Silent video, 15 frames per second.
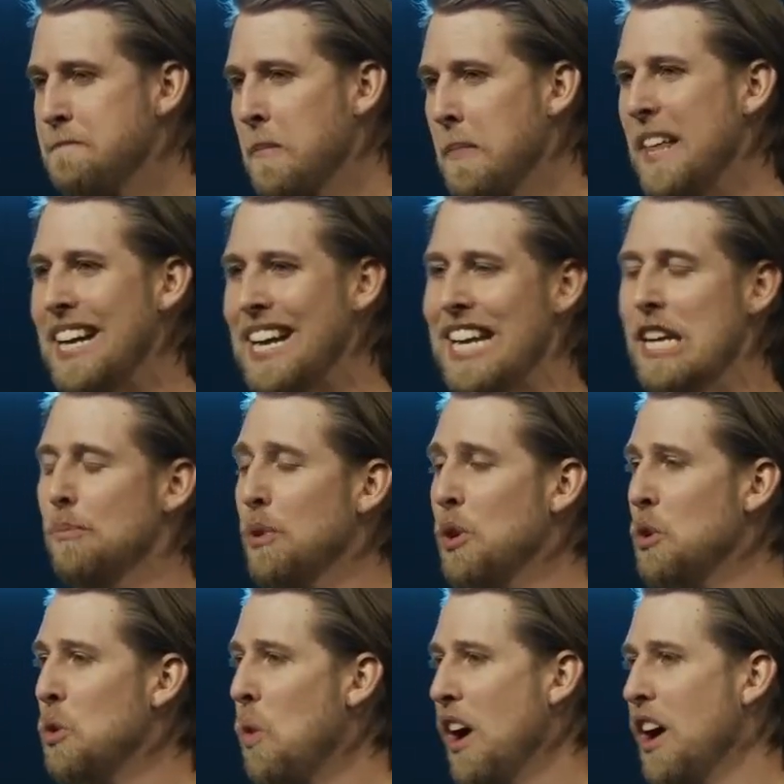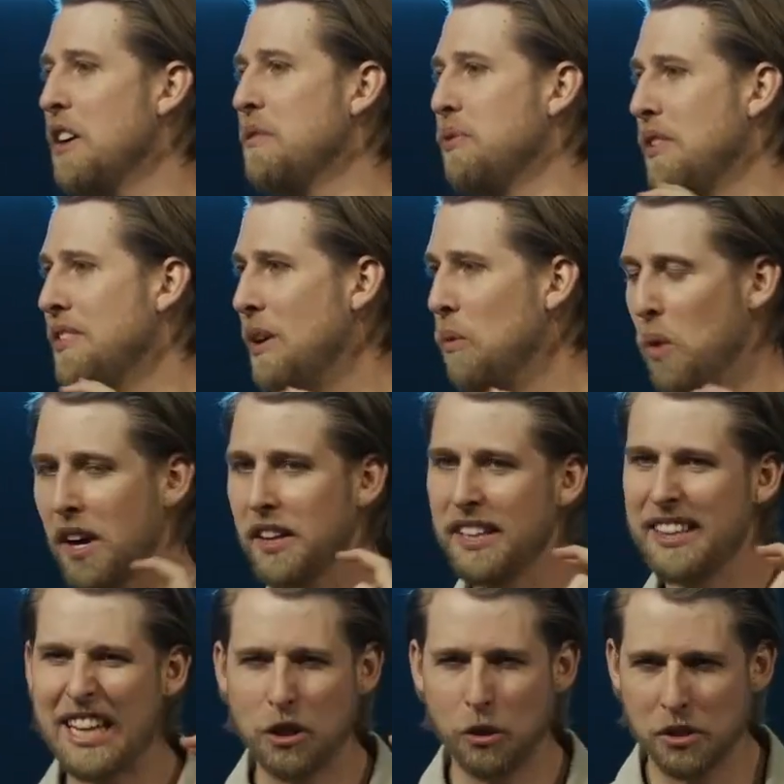The Hebrew word for the word that
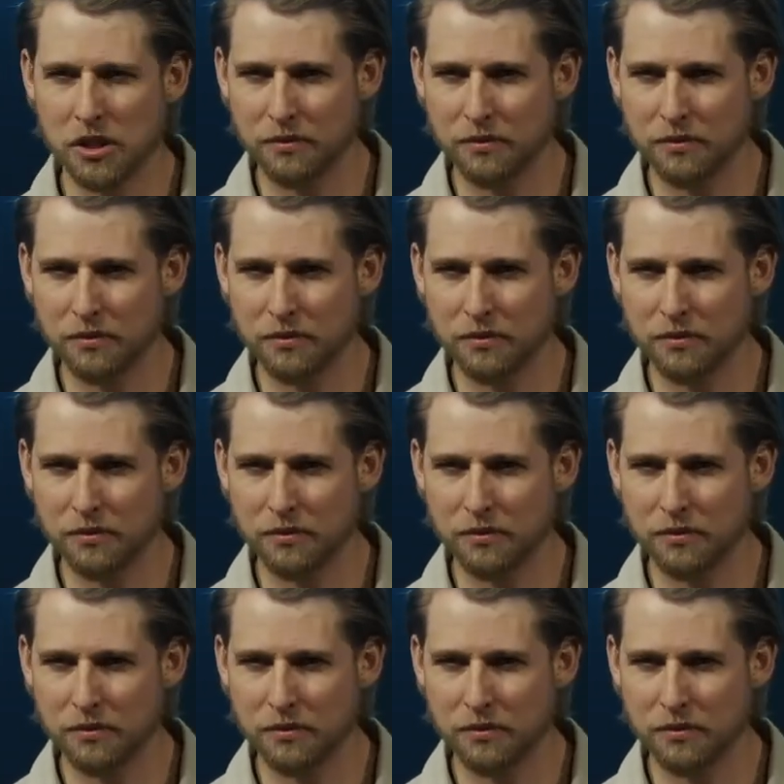they used